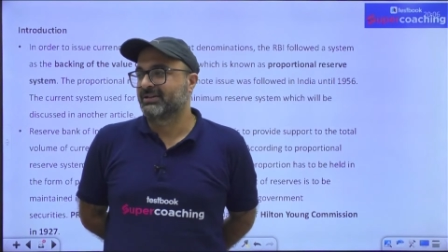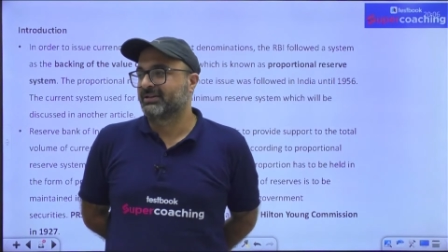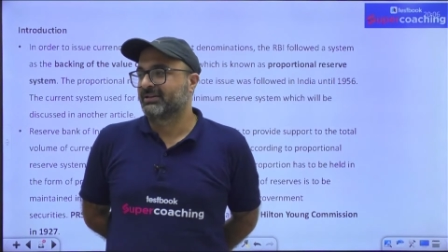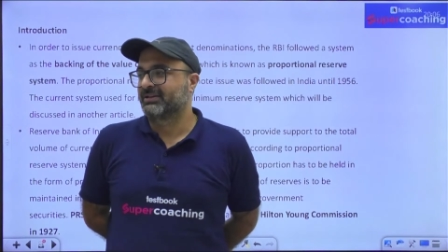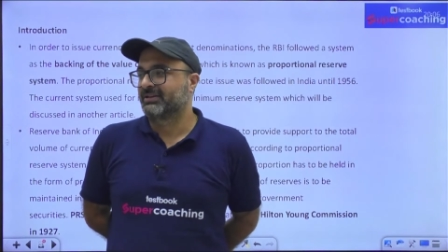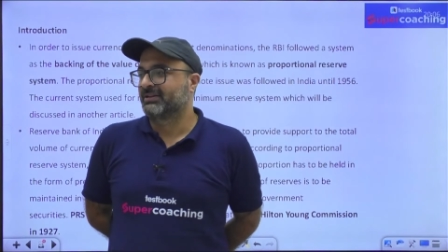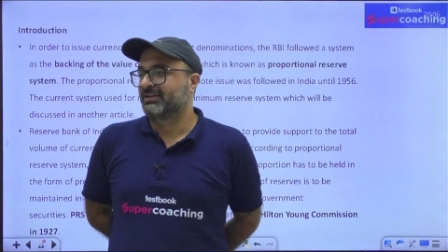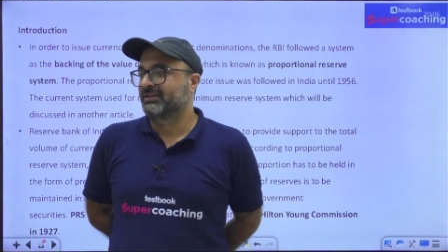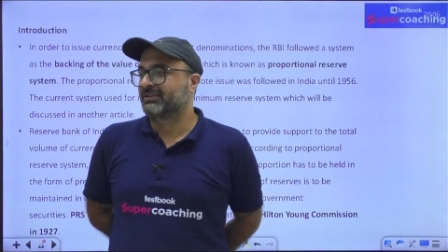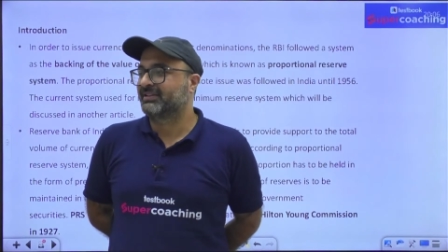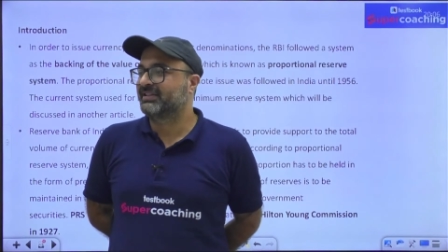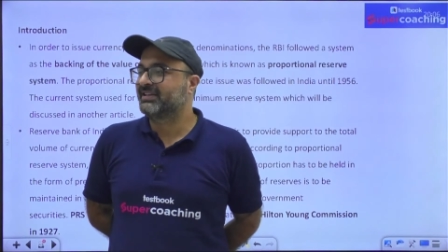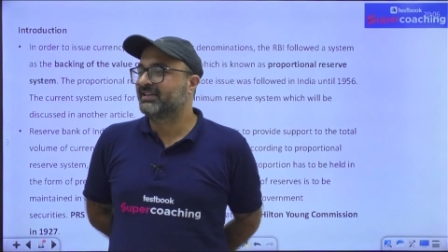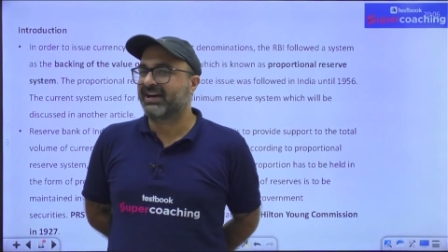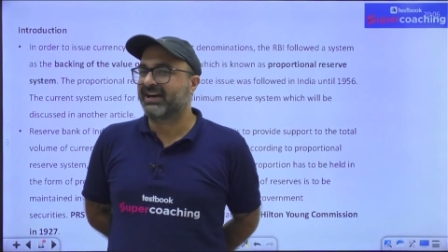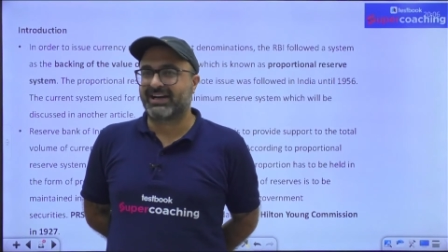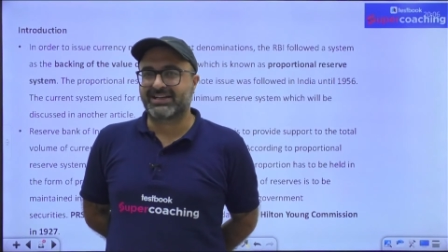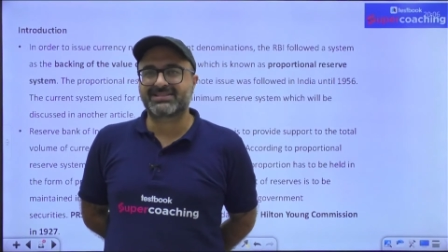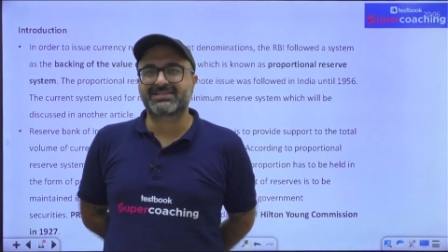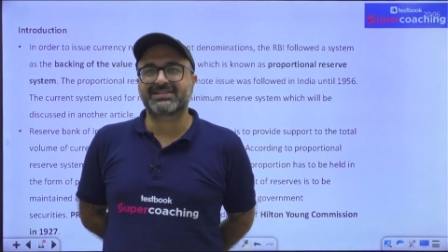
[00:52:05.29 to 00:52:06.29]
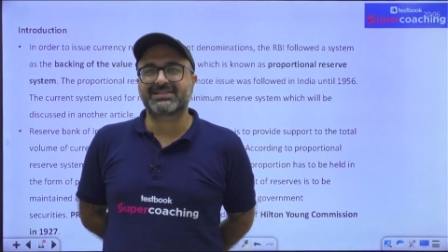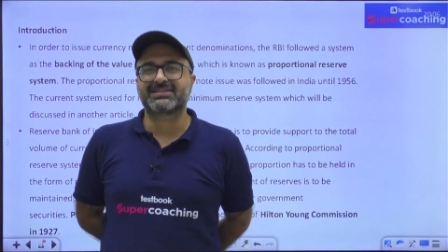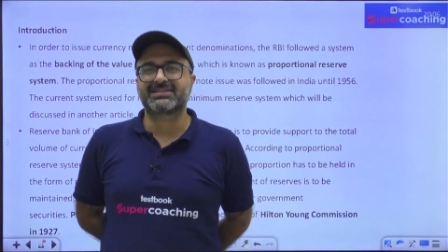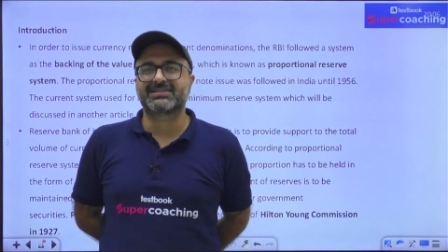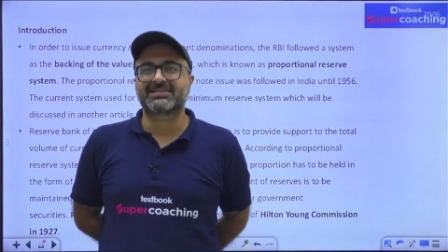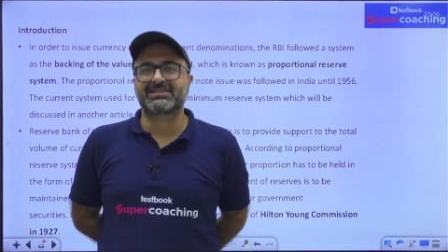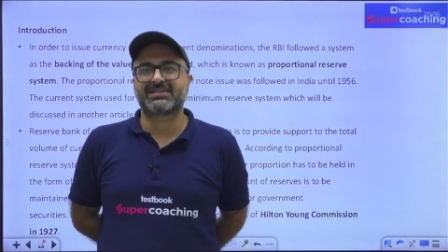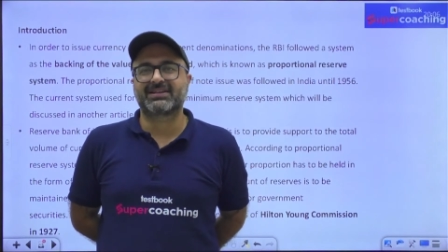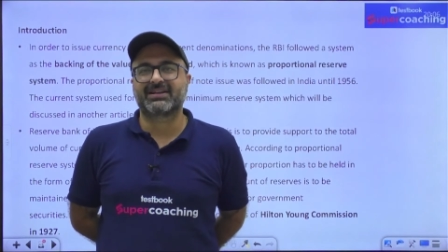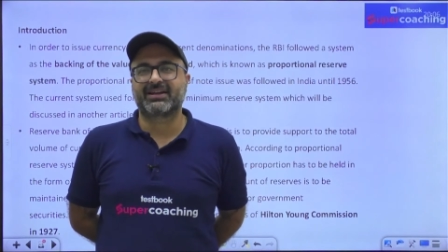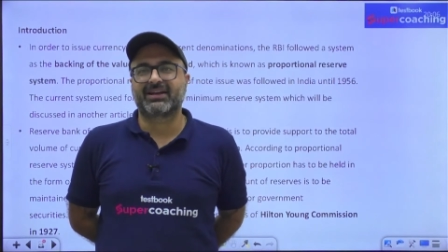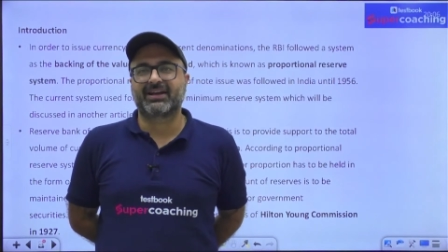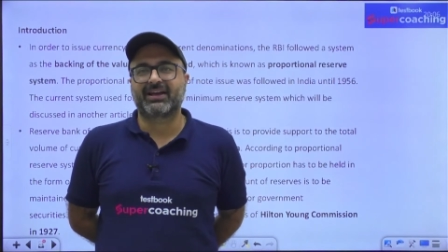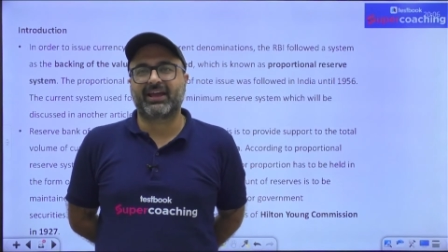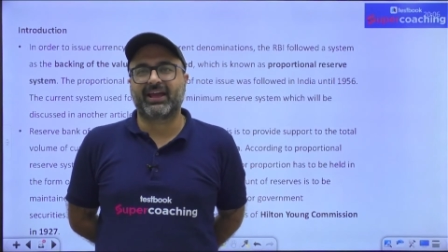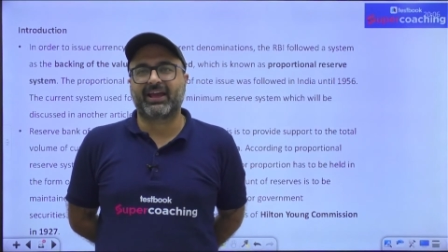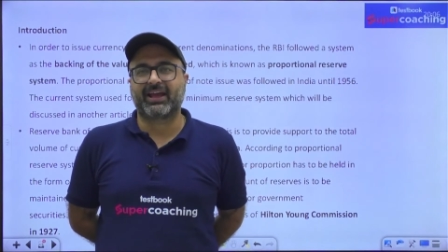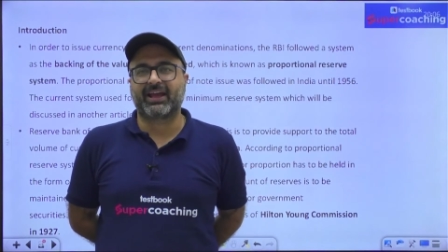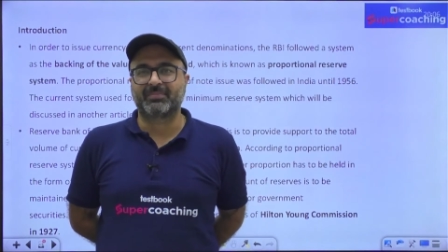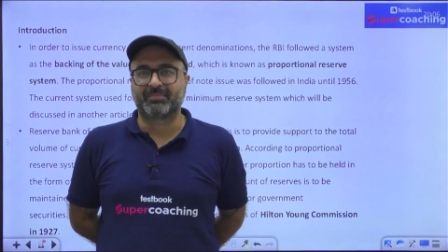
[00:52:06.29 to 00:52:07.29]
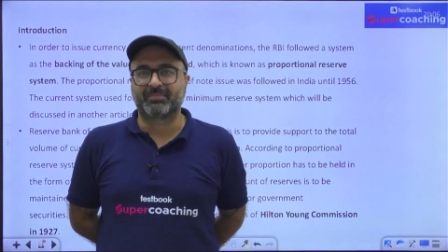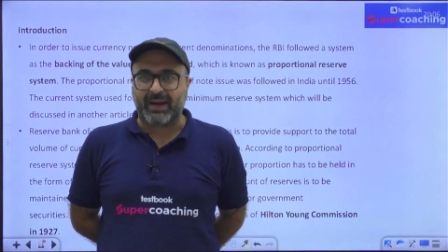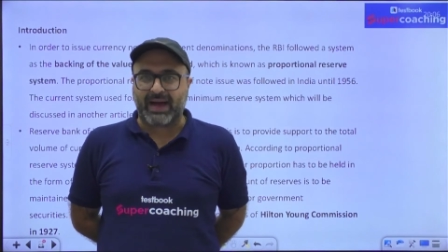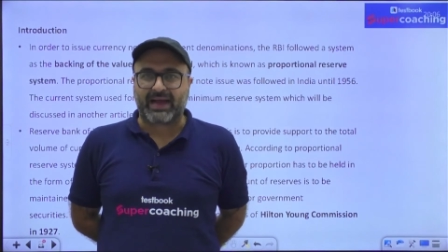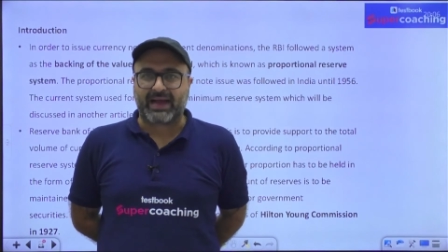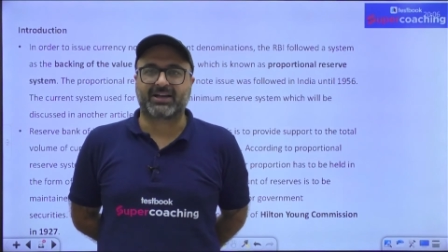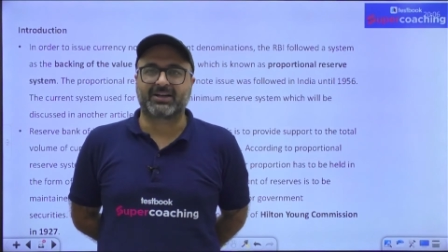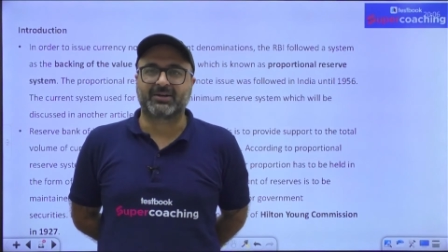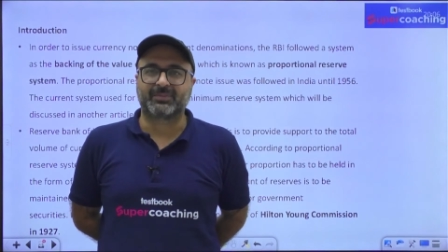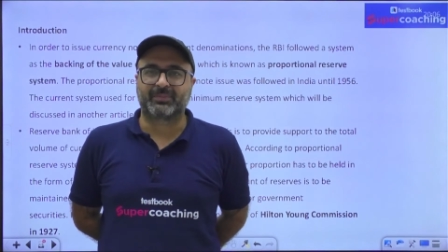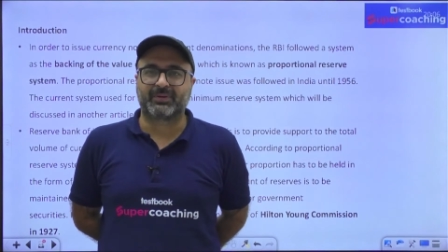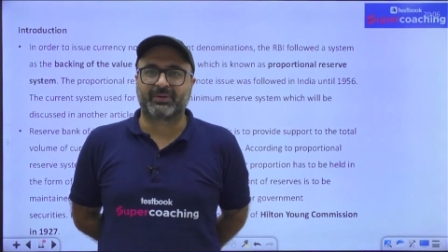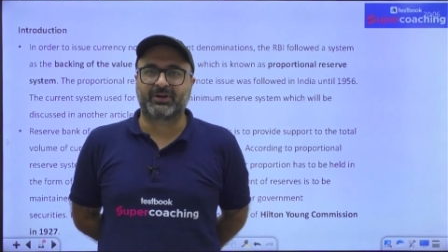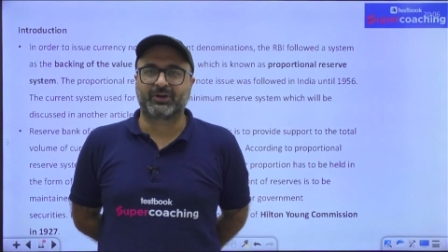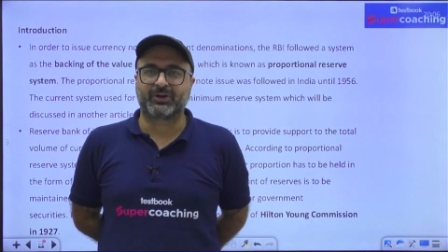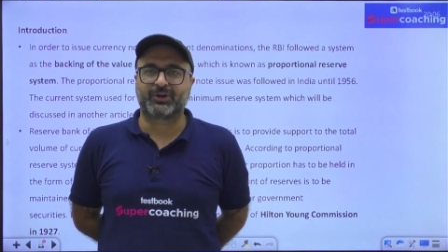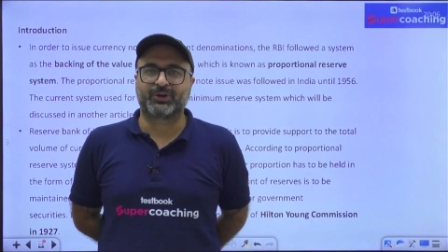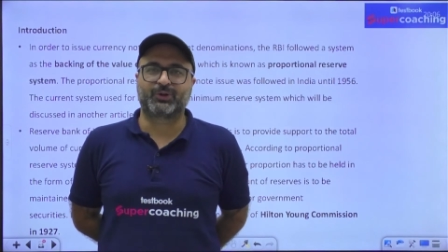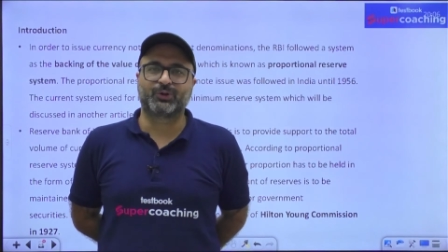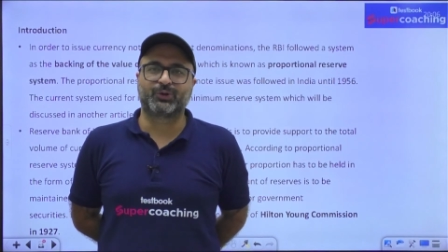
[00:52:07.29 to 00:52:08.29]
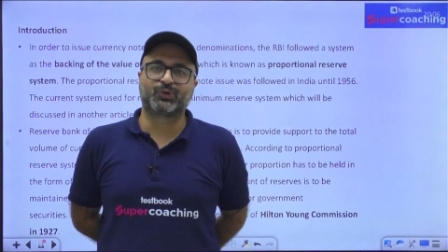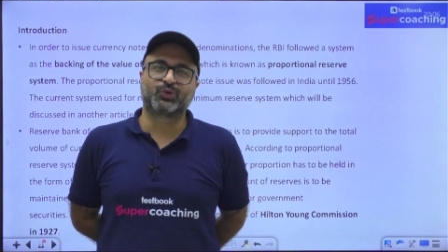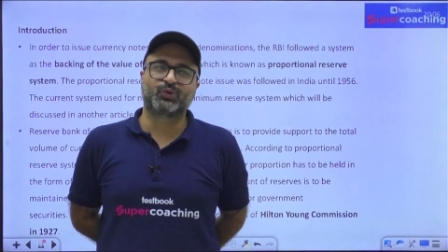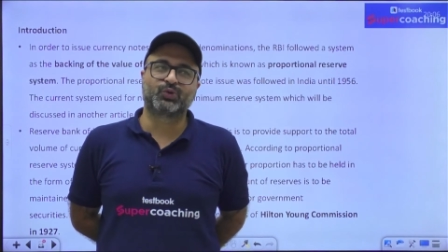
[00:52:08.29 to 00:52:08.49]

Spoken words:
the assets in backup to